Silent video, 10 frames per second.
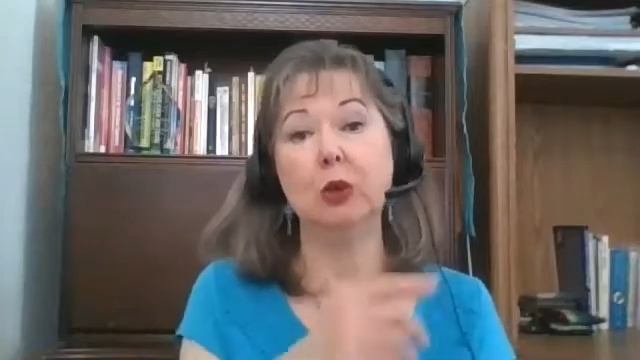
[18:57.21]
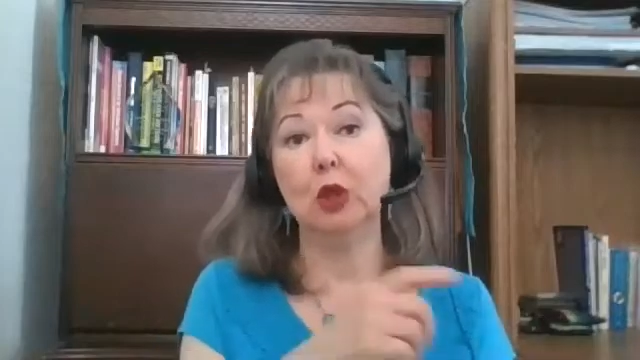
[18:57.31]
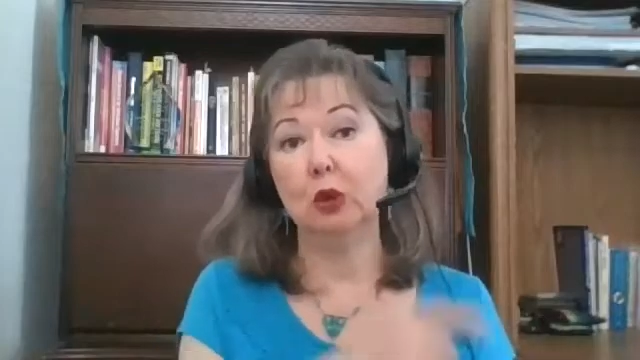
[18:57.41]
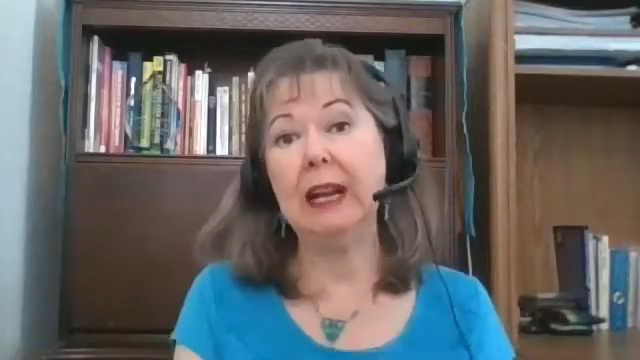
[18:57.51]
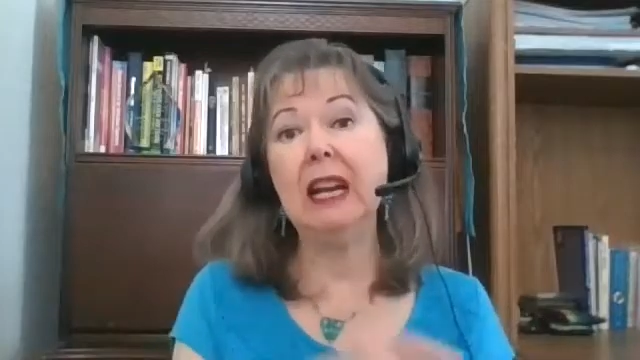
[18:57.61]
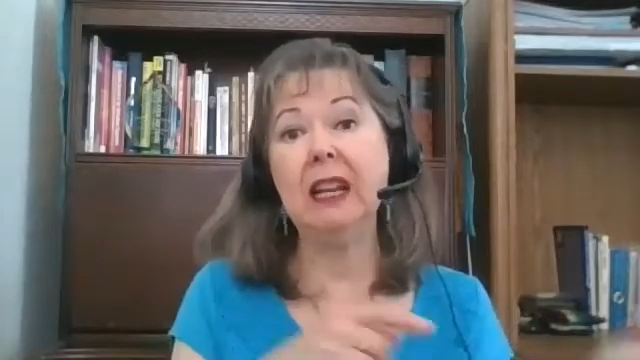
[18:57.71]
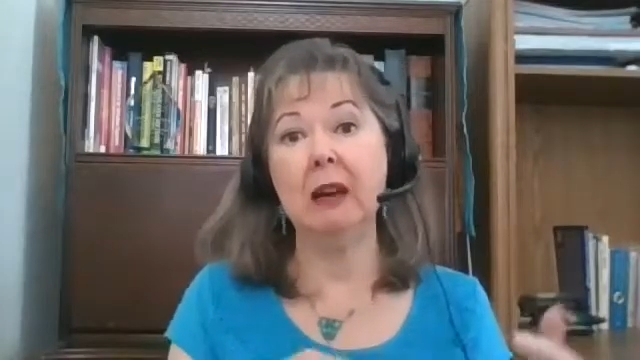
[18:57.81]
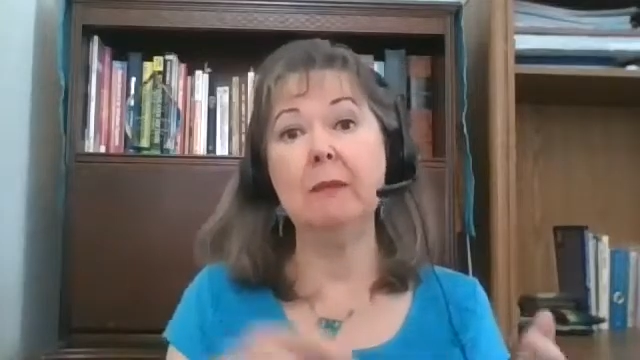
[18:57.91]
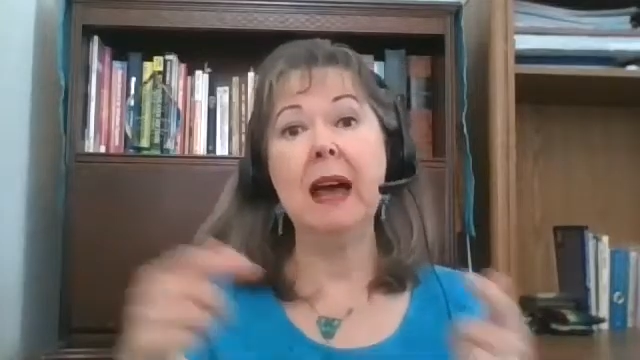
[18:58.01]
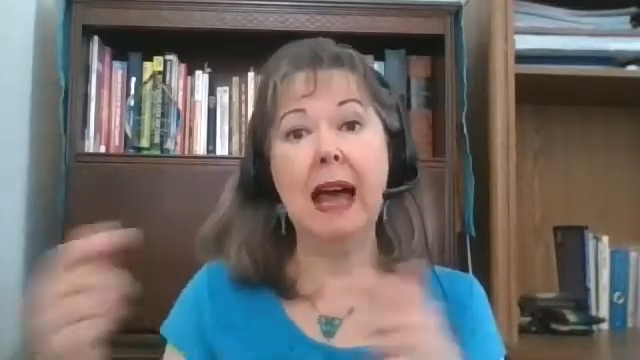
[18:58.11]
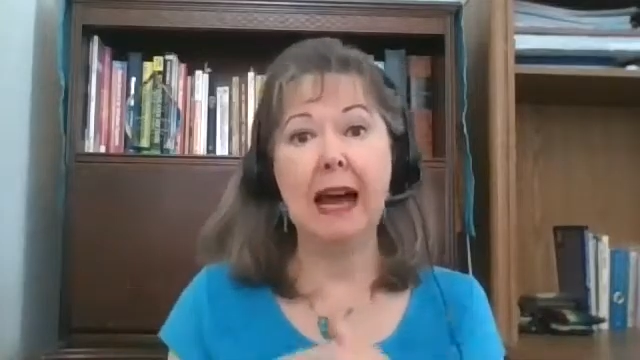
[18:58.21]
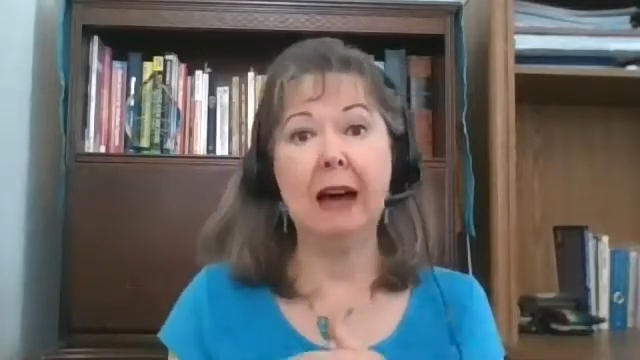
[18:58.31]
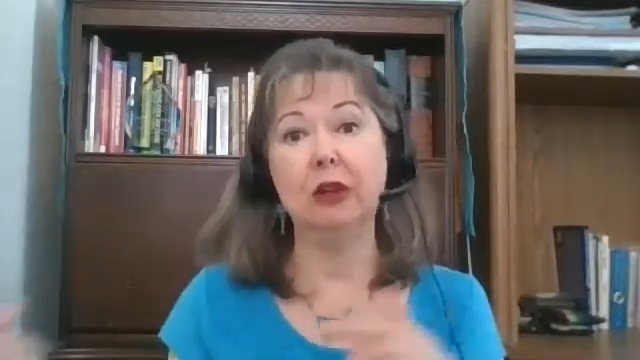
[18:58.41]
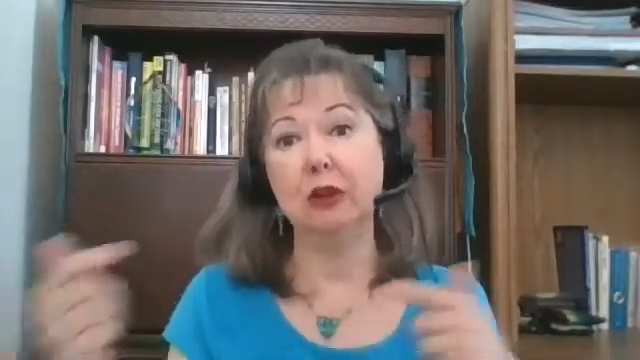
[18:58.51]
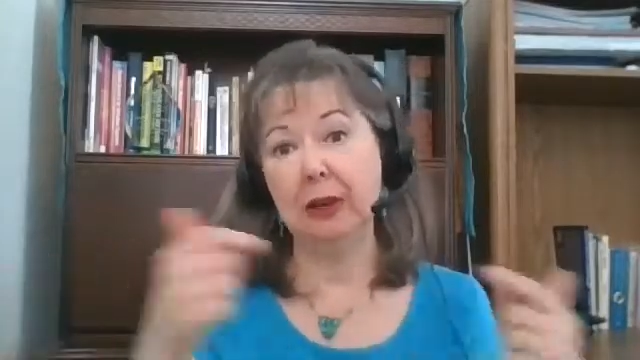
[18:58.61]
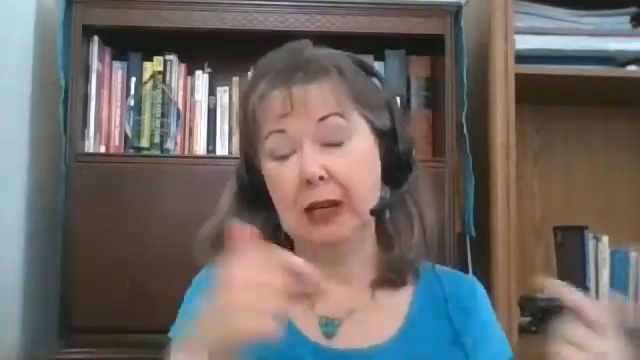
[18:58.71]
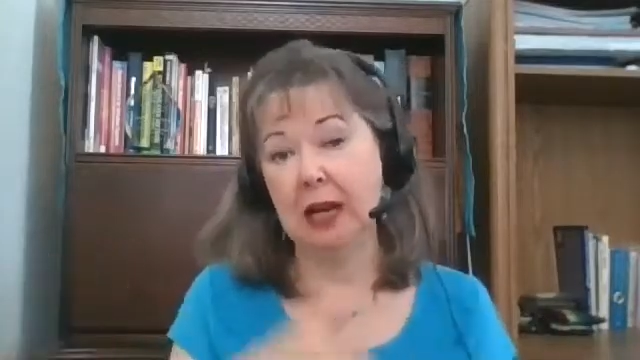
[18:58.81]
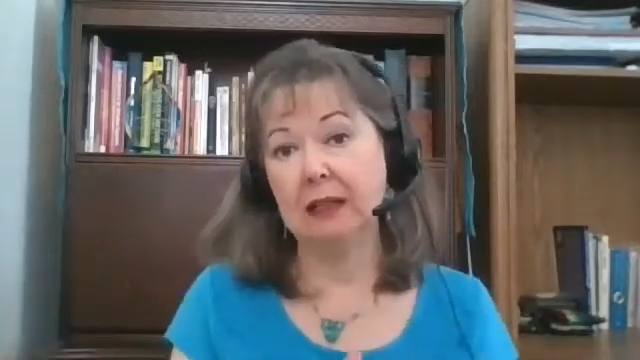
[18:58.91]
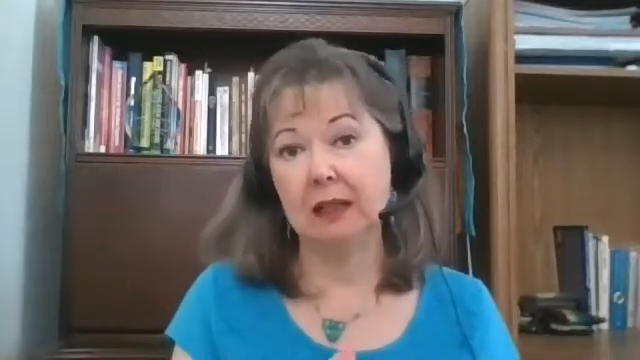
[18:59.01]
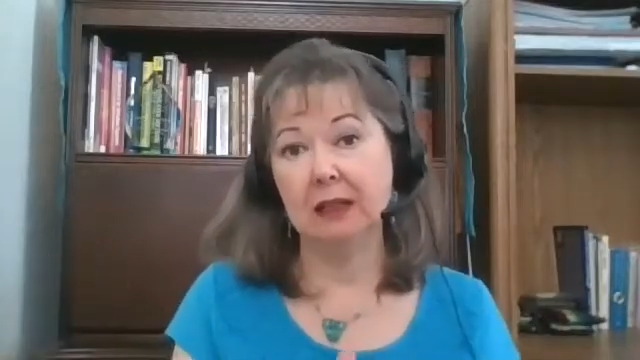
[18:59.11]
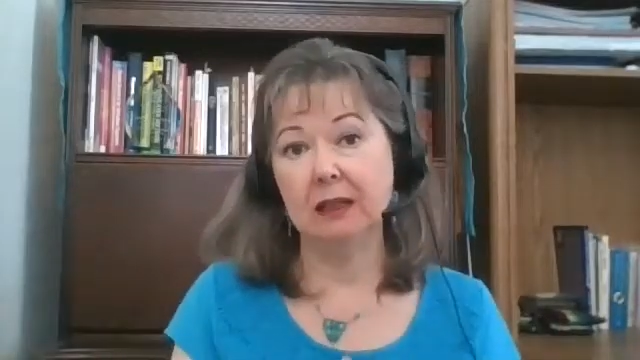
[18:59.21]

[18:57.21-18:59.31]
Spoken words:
We're training them how to treat us,